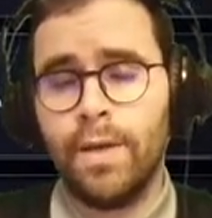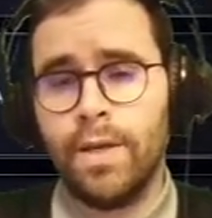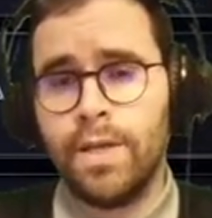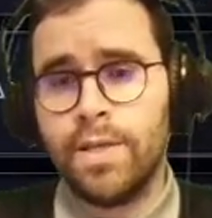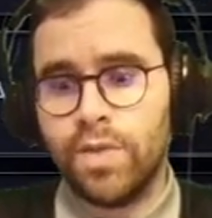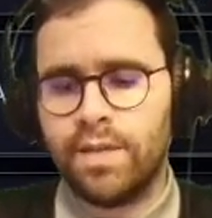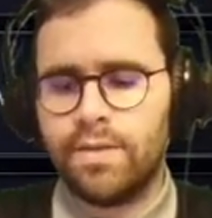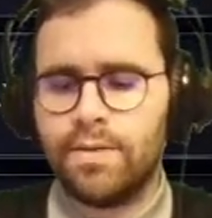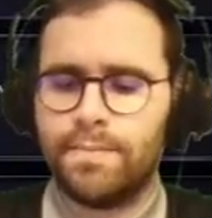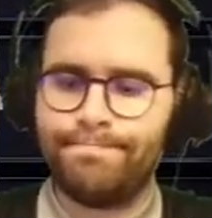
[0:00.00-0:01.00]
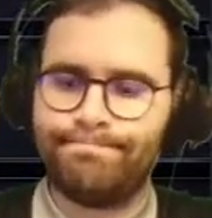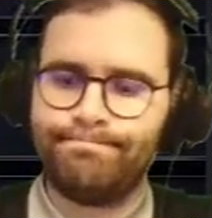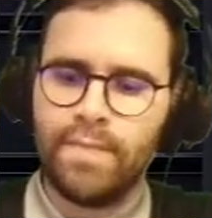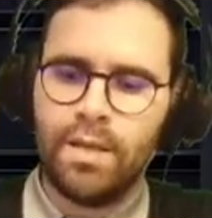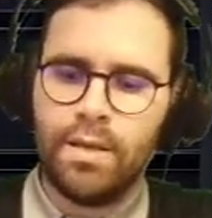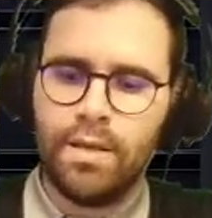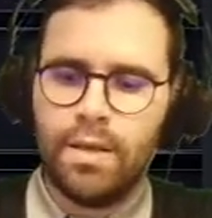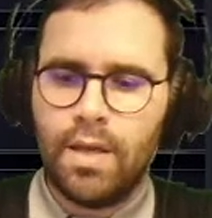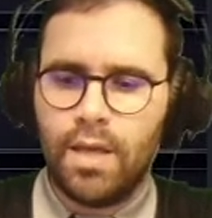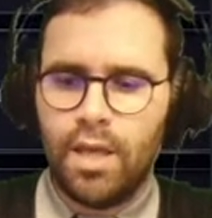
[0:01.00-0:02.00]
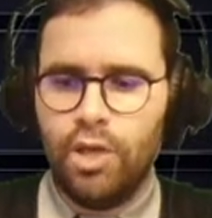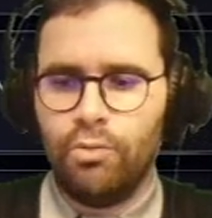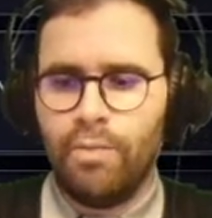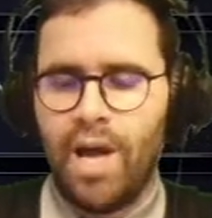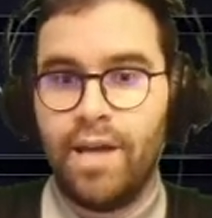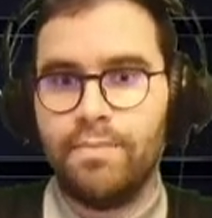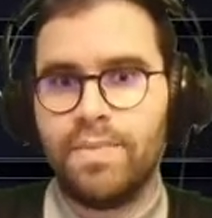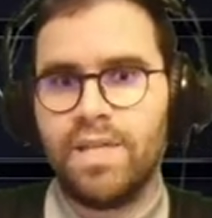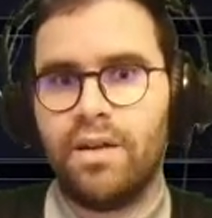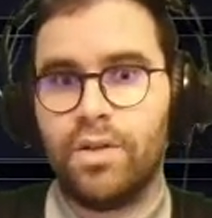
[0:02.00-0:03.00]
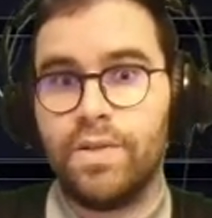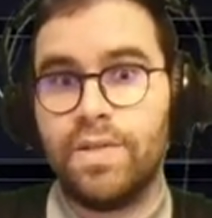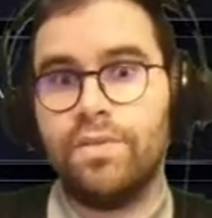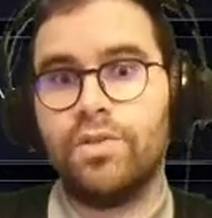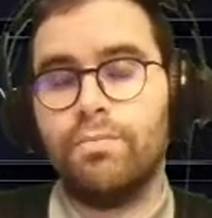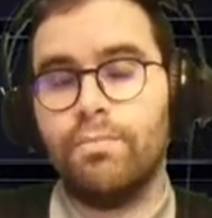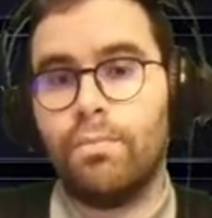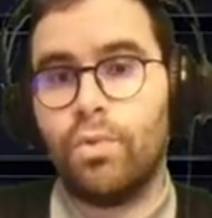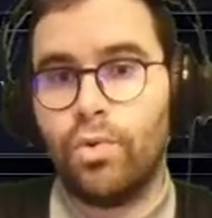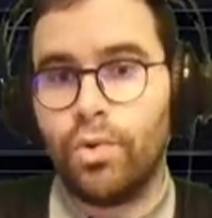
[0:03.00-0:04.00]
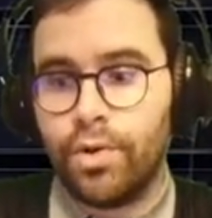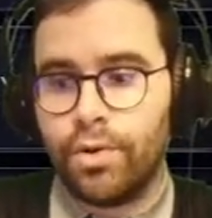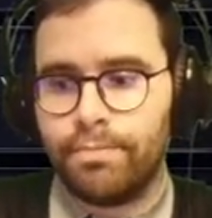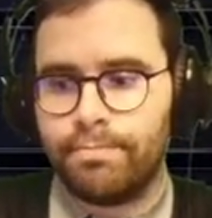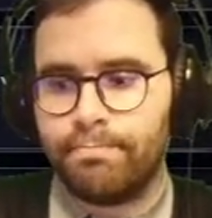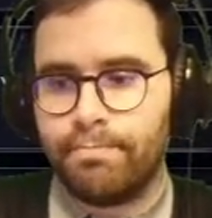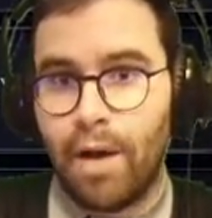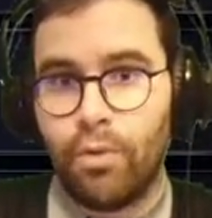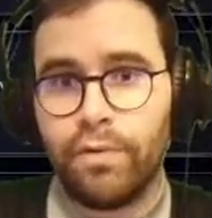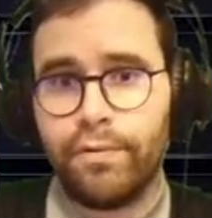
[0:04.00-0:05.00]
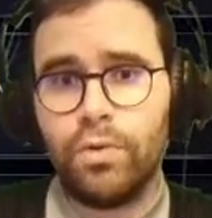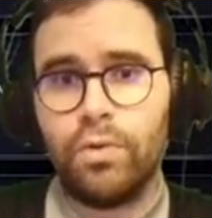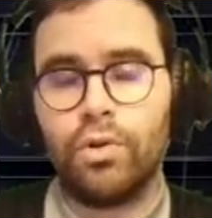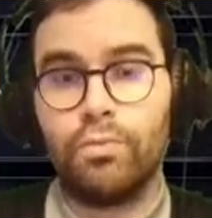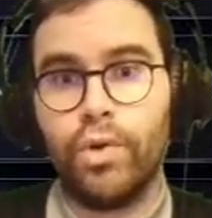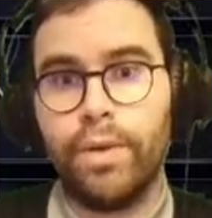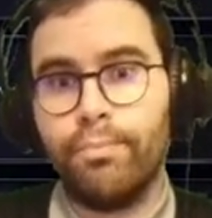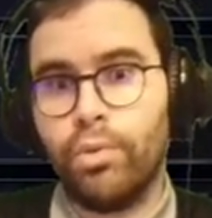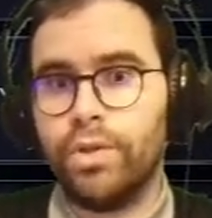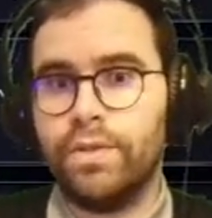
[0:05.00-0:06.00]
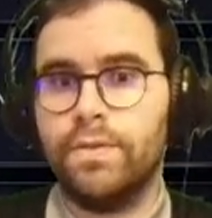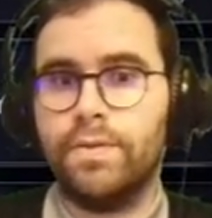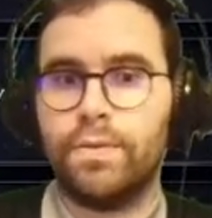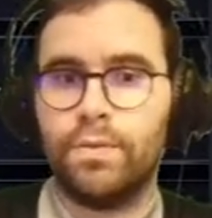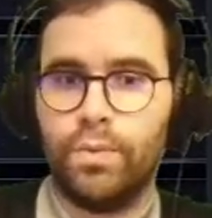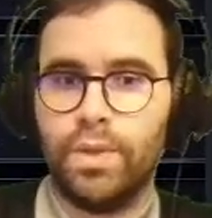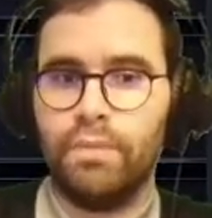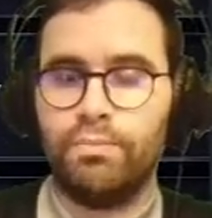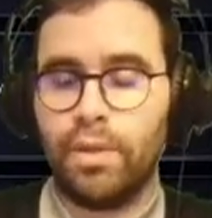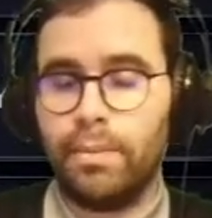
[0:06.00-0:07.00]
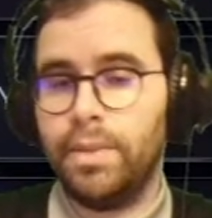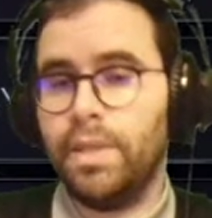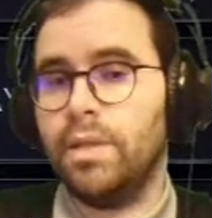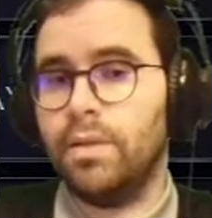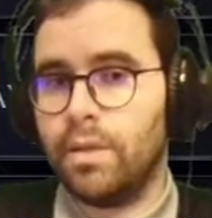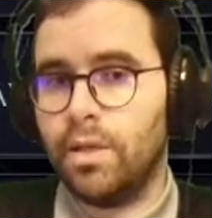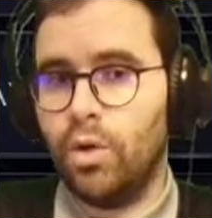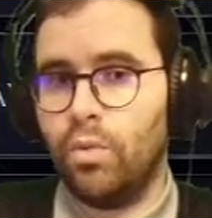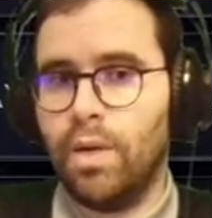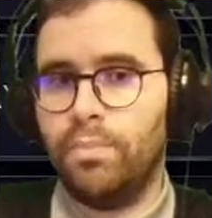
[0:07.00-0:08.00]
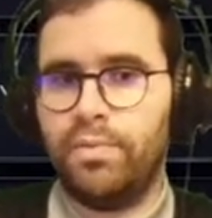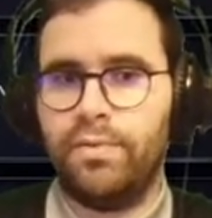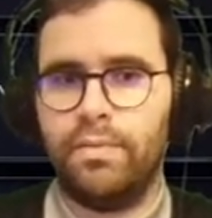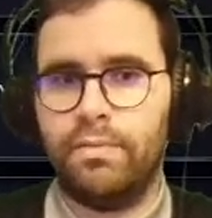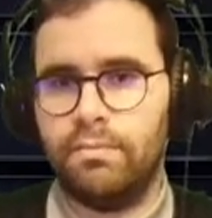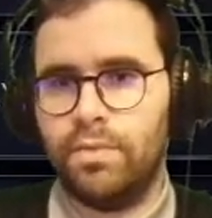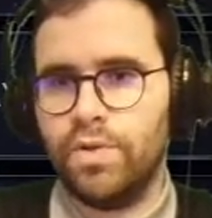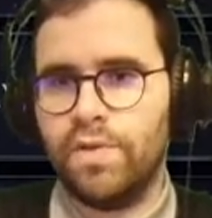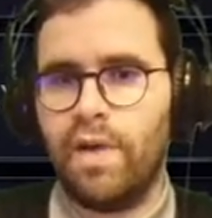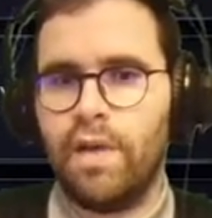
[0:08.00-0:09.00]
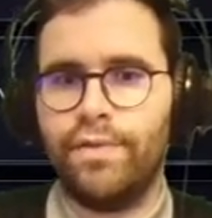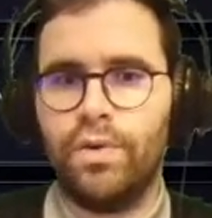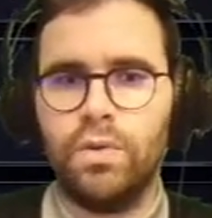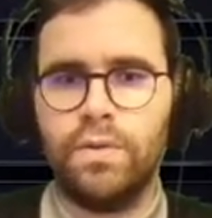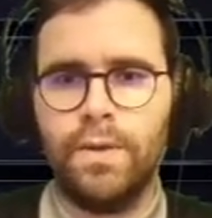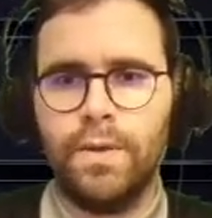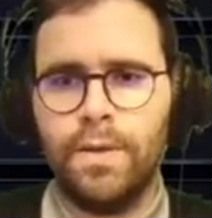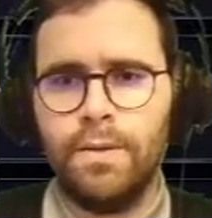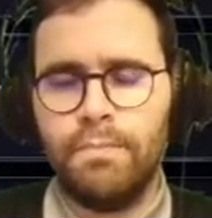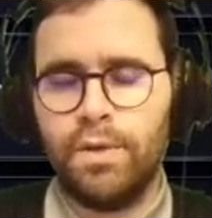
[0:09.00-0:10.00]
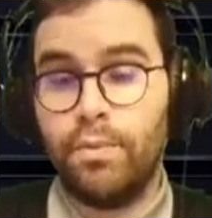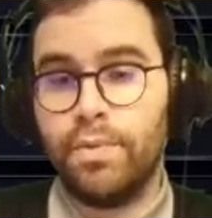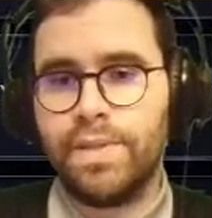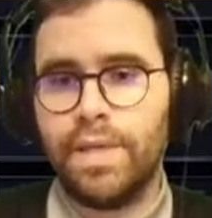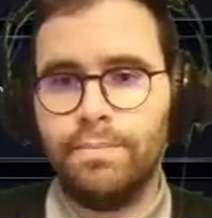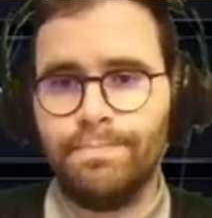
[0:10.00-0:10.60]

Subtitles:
so that items that are considered more powerful or more important will probably go up those 5 gold, but we will see.